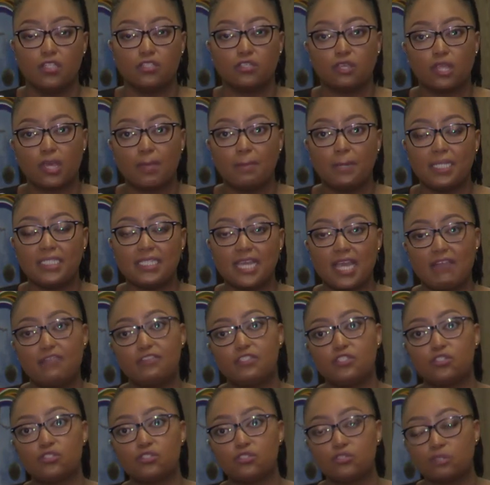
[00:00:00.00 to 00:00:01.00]
so they must
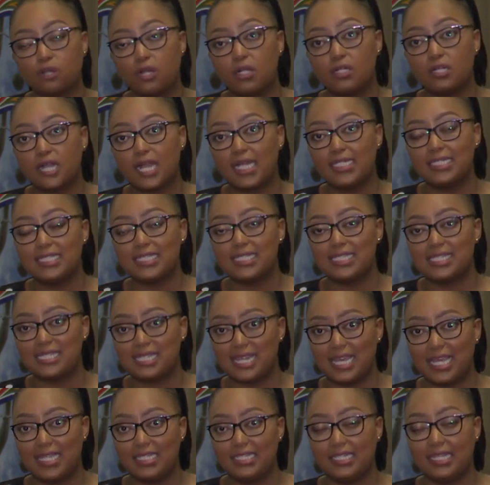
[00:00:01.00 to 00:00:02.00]
have a strong
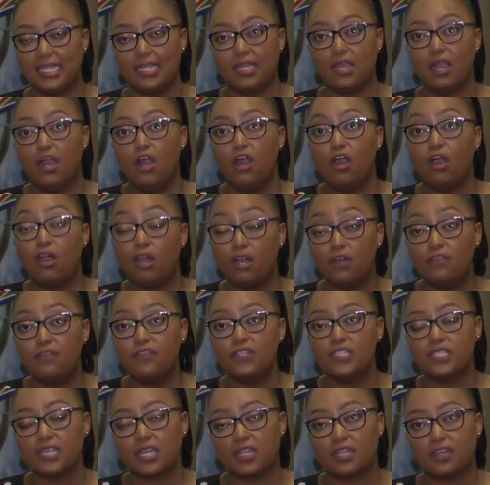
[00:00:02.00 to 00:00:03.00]
understanding
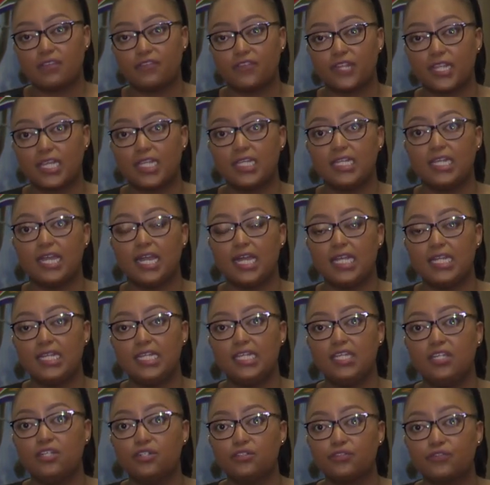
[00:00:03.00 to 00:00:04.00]
of the South African uh,
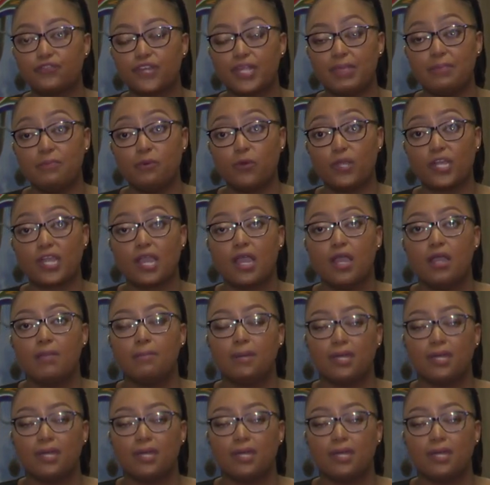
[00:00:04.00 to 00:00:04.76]
legal framework,